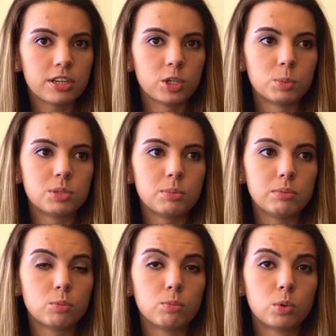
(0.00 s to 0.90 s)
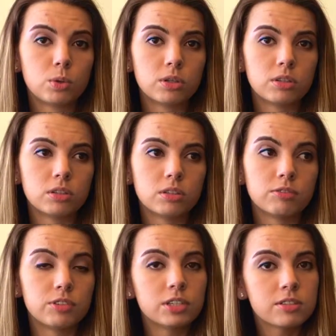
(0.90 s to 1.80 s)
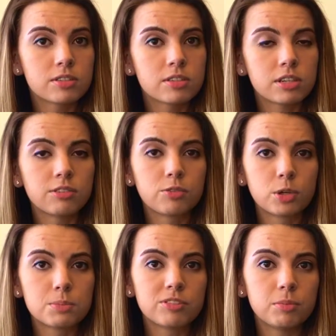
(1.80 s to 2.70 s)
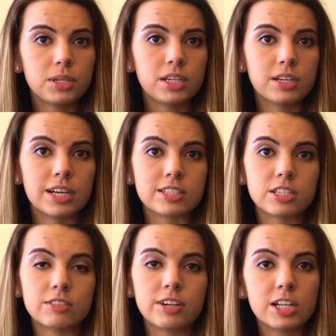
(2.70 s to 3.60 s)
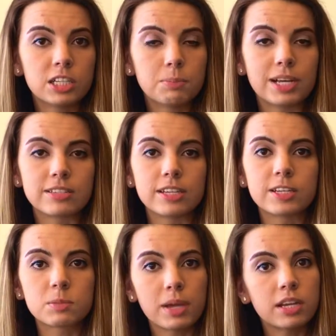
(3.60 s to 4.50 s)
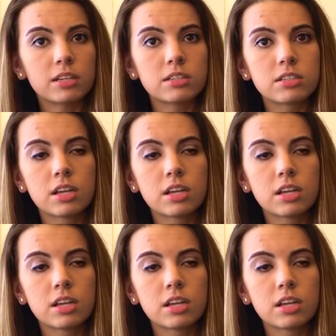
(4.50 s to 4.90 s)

I hope to be more versed in forms of media as they develop, as they expand,